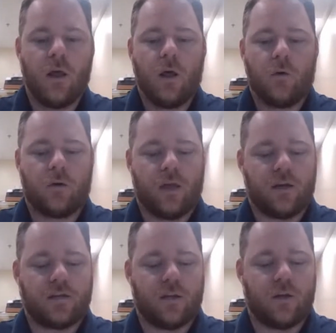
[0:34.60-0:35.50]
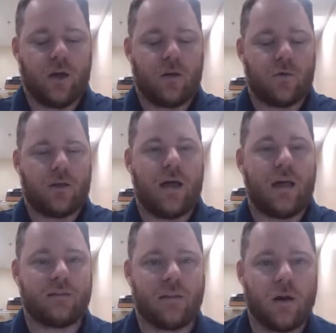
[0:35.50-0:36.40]
We'll kind of tell you how it
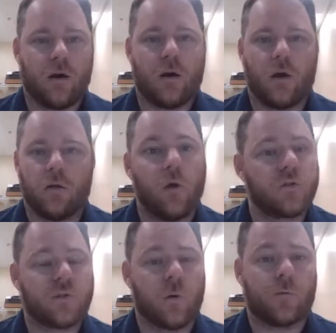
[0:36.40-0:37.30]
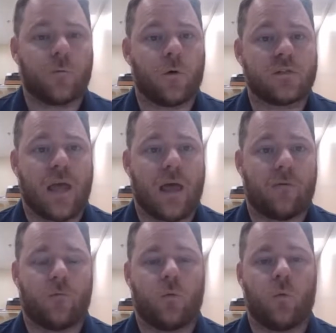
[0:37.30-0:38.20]
got there. A low-scoring first half.
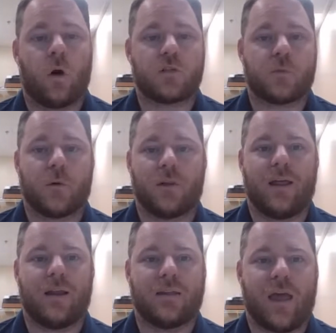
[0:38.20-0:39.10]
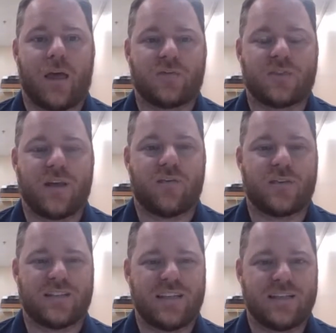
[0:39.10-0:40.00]
Well, Washburn led at the half
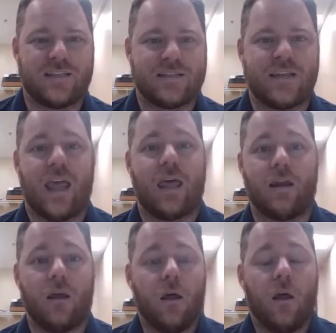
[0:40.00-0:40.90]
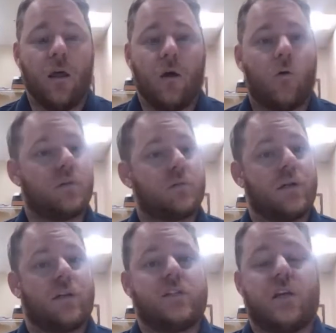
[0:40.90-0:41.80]
17-10. Washburn
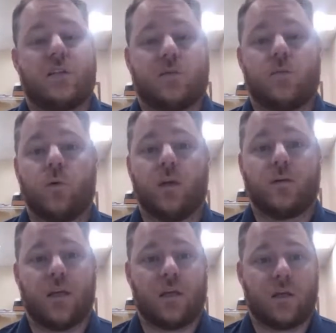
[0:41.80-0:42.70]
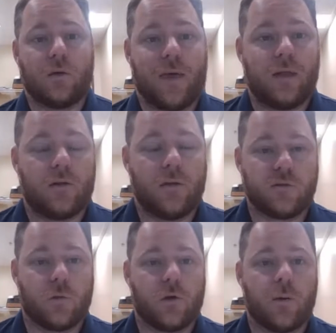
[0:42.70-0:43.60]
had a chance to really take a command in
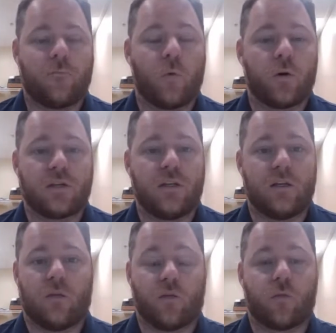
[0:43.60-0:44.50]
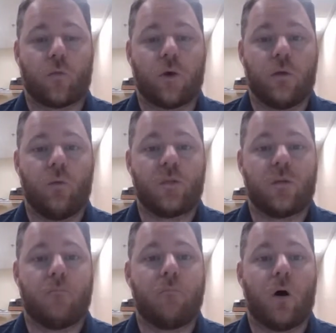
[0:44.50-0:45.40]
this one. They're up 14-3 with
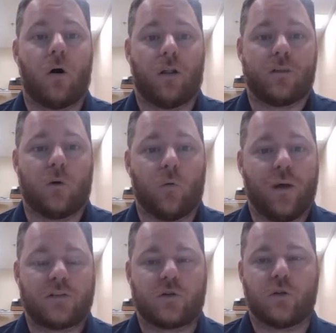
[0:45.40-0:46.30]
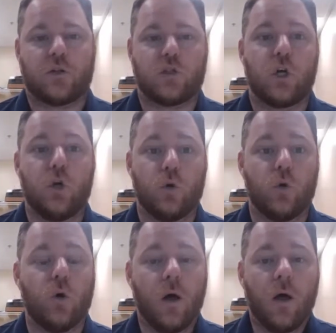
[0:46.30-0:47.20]
the ball at the Western
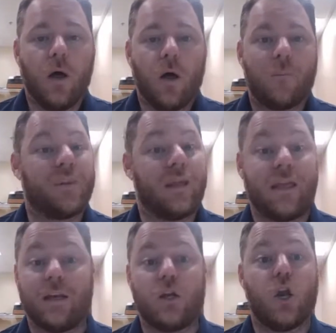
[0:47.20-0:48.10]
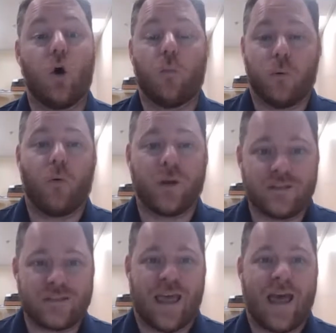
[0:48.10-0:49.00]
2, but they get no
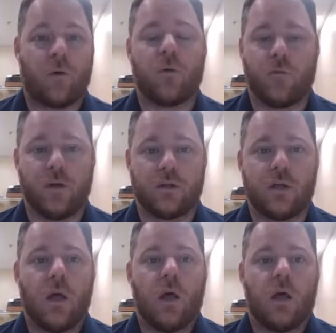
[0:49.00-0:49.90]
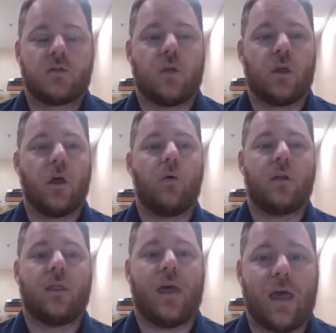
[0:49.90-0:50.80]
points out of it. So they go
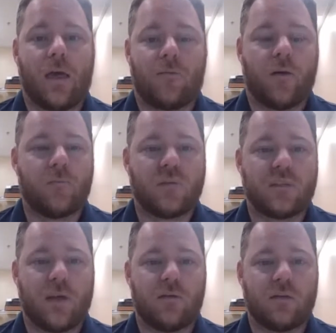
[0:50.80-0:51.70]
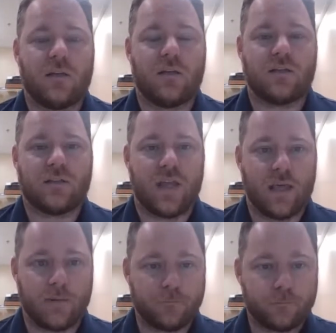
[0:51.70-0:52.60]
into the half up
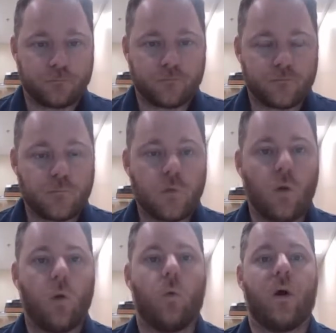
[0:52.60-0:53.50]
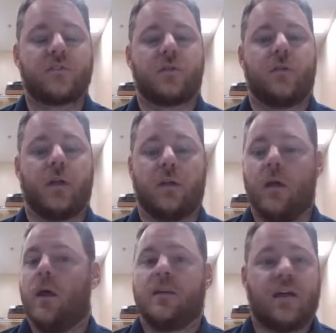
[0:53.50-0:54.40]
17-10. Western
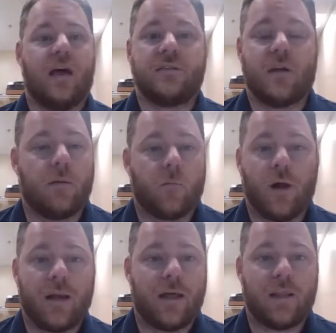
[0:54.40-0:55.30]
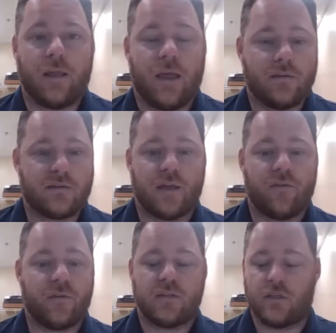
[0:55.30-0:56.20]
then ties it up right out of the gate,
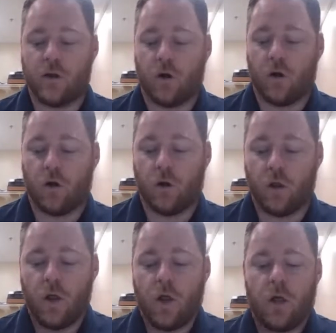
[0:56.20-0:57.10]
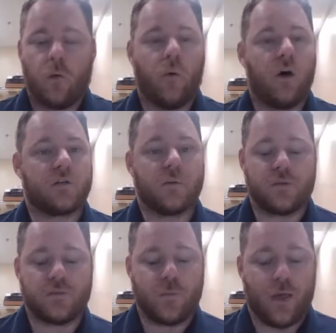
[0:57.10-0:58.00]
17 all. Washburn
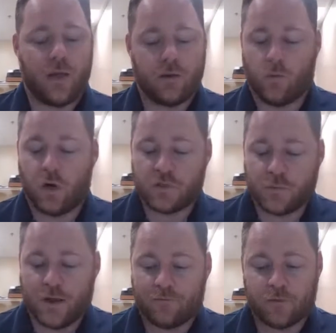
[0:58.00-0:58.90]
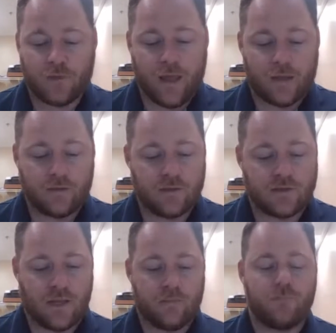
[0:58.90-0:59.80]
doesn't panic. Washburn, after that,
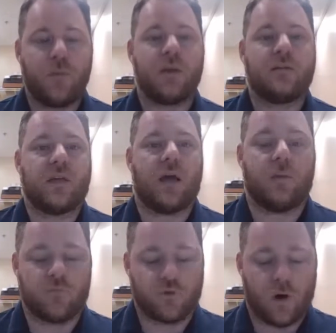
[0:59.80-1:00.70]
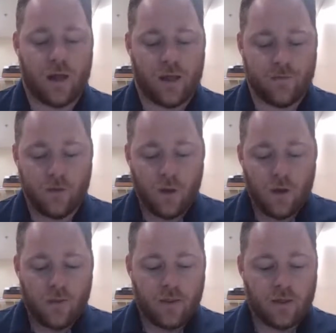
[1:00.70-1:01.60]
gets a big-time drive.
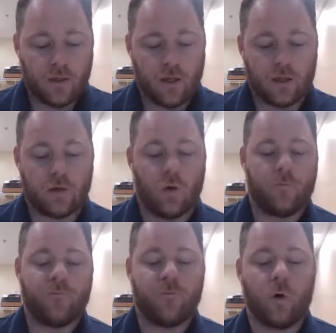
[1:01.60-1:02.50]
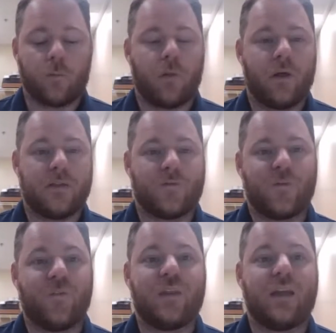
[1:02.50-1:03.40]
They go 4 plays,
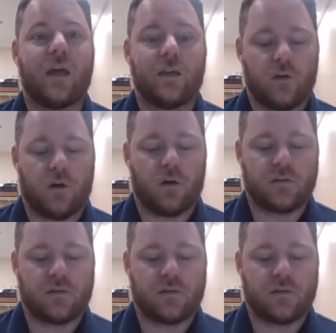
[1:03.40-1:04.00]
59 yards.